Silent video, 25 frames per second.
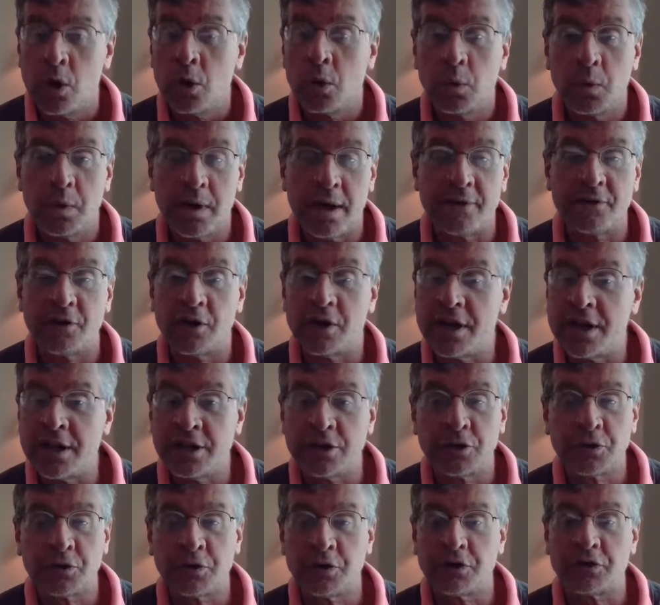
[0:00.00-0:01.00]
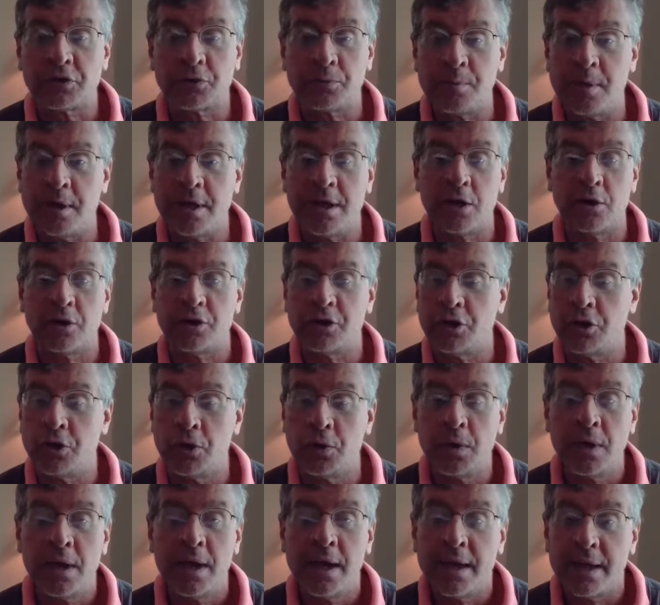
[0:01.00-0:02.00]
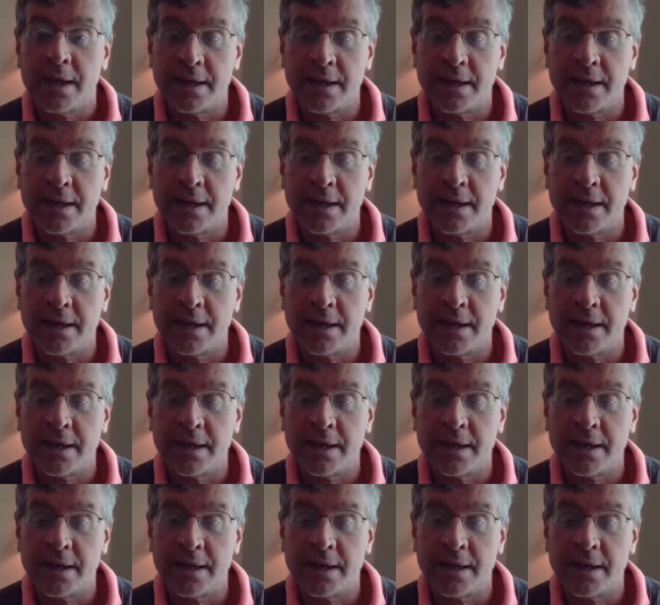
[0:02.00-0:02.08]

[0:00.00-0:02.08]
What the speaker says: Whatever interests me or you